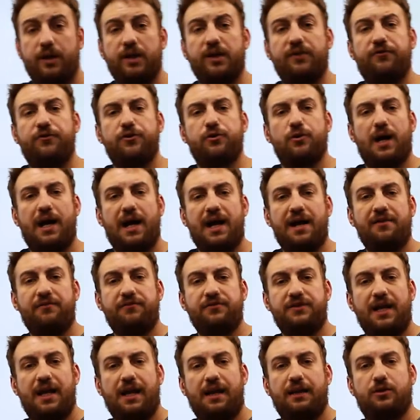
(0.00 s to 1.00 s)
if you
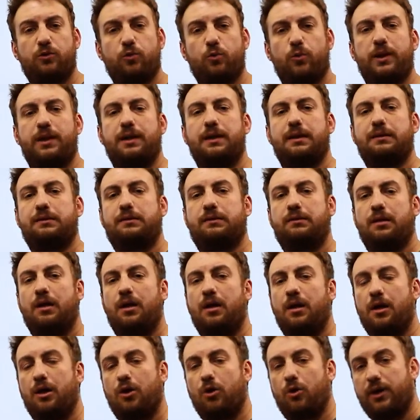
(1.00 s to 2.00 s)
have dealt with
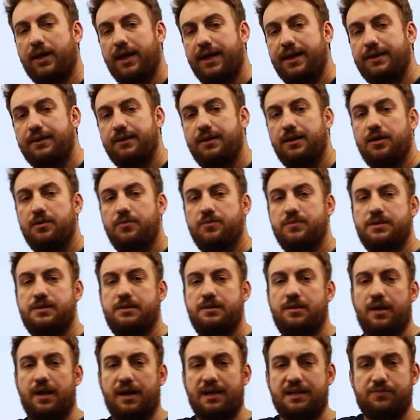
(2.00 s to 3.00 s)

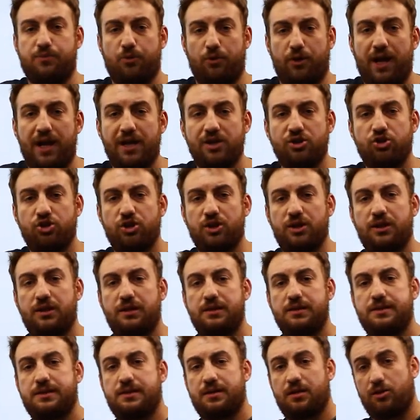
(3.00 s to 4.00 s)
logarithms,
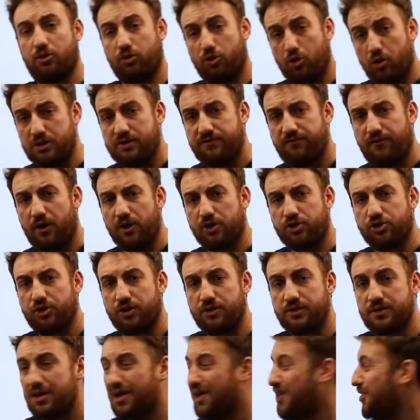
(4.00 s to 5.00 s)
exponentials, those
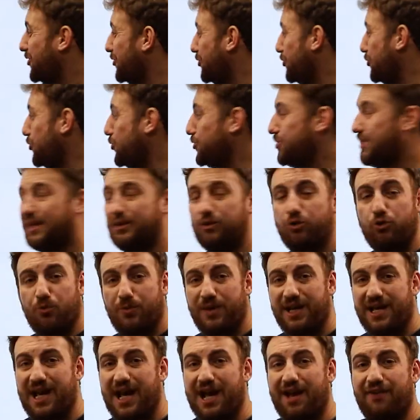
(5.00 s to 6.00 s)
functions, you know that you
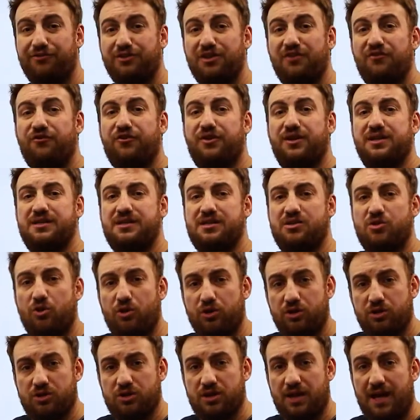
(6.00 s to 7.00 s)
may have different
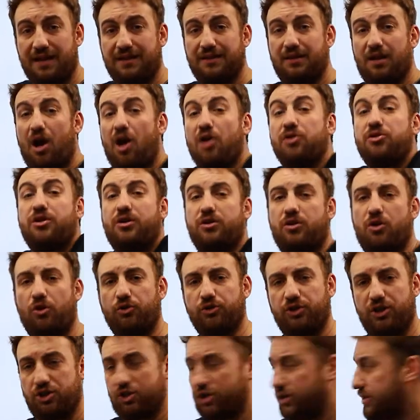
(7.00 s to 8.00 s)
sorts and other
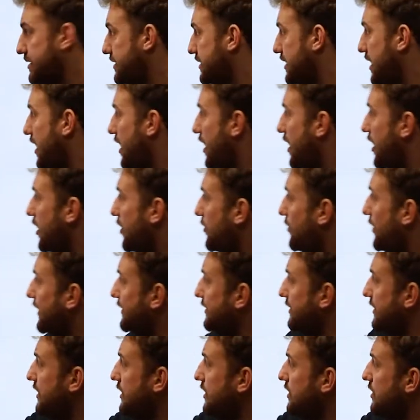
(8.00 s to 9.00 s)
conditions.
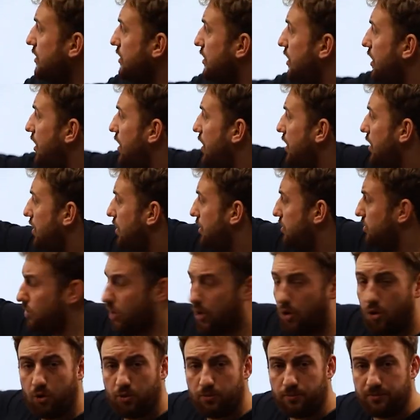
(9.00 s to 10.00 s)
But here,
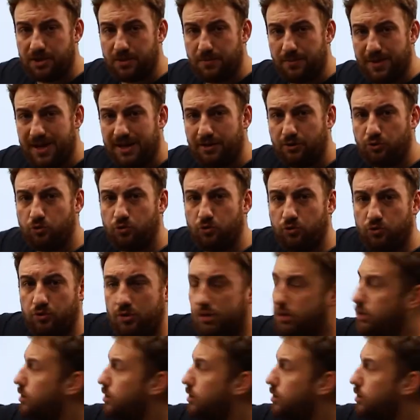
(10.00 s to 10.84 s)
the main two